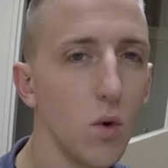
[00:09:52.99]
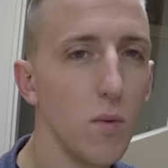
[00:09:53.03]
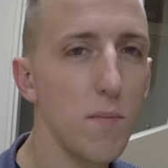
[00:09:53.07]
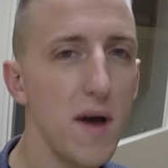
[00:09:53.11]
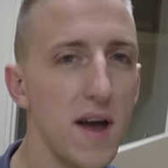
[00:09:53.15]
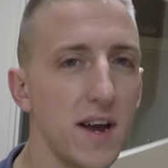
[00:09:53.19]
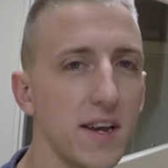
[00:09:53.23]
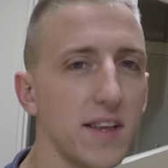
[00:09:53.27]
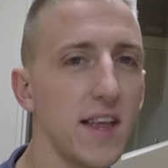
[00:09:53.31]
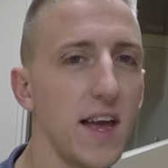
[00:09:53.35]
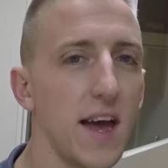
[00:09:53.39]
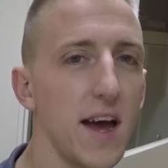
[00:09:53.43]
We're
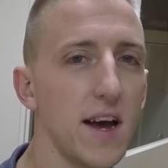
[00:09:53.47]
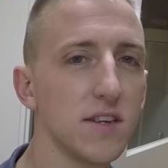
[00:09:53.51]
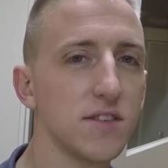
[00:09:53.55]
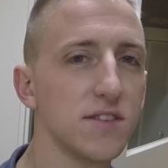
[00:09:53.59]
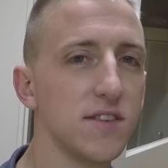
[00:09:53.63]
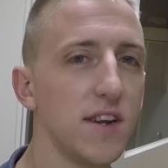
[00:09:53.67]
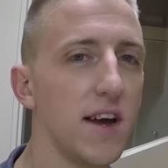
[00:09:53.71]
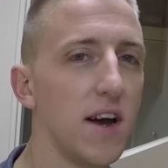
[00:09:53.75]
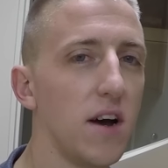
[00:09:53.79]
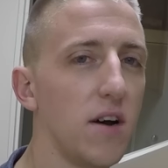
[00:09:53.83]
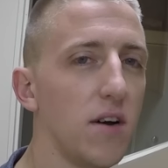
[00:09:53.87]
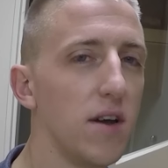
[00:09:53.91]
back at the
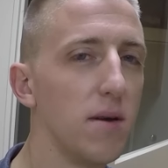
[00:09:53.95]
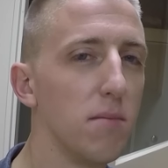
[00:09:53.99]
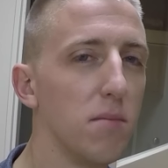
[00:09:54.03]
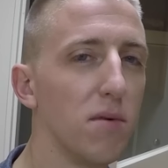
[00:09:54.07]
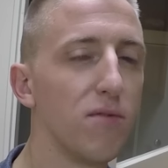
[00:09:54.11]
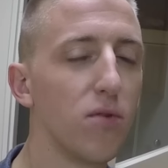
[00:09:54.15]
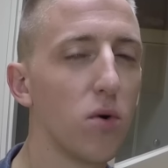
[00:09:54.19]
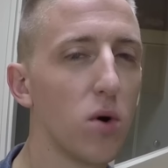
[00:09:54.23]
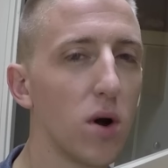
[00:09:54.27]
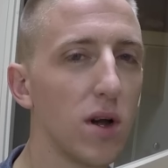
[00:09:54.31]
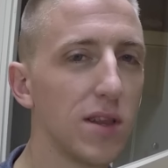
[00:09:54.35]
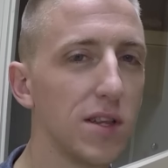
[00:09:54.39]
house now, and
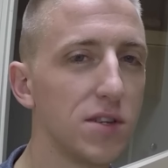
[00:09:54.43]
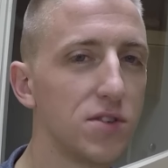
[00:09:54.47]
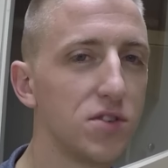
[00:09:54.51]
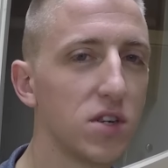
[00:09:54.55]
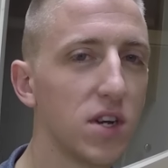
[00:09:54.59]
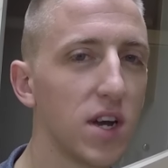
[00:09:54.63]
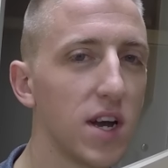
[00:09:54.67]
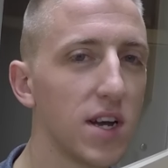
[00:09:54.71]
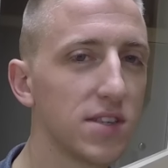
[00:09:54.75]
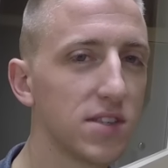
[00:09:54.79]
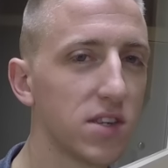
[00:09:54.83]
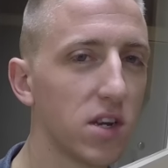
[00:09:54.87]
before I let
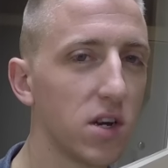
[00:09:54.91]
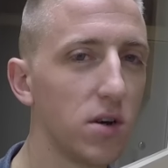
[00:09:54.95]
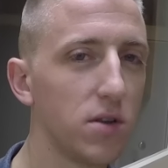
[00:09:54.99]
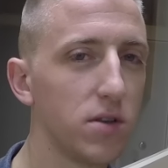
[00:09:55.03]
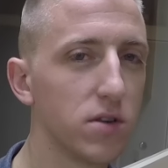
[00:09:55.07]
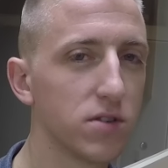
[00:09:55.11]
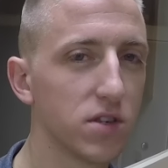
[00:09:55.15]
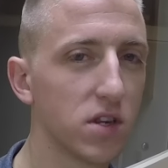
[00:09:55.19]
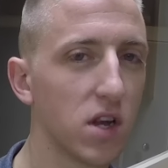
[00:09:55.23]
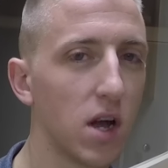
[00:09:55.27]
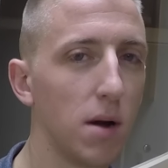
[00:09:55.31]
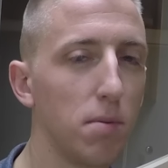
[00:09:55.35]
you guys go,
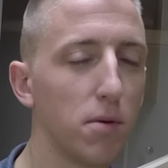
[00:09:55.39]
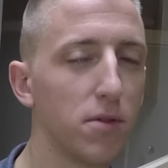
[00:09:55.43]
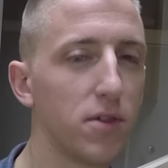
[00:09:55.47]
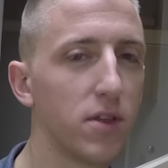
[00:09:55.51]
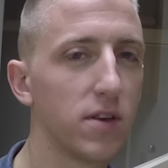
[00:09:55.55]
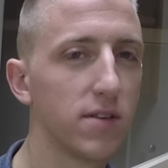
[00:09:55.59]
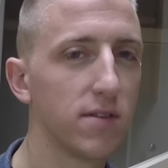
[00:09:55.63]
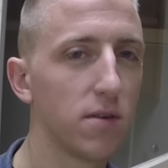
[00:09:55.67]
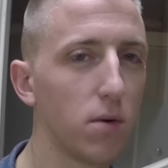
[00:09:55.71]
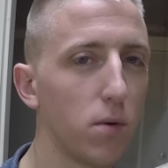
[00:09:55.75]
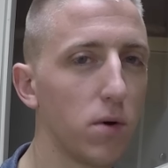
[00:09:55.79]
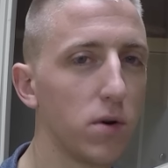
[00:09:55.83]
there's a couple
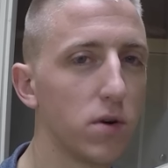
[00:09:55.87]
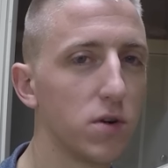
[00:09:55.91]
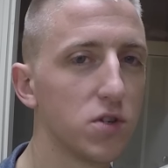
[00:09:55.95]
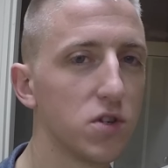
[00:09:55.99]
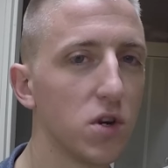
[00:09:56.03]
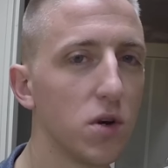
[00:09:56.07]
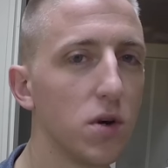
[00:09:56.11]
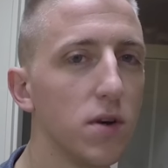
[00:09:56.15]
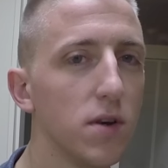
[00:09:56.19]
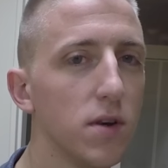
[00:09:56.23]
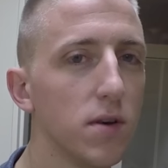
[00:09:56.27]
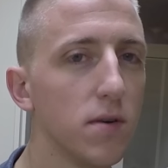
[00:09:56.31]
things I wanted to
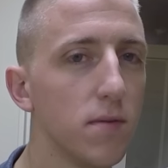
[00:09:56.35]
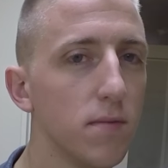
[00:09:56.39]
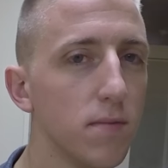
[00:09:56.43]
show you.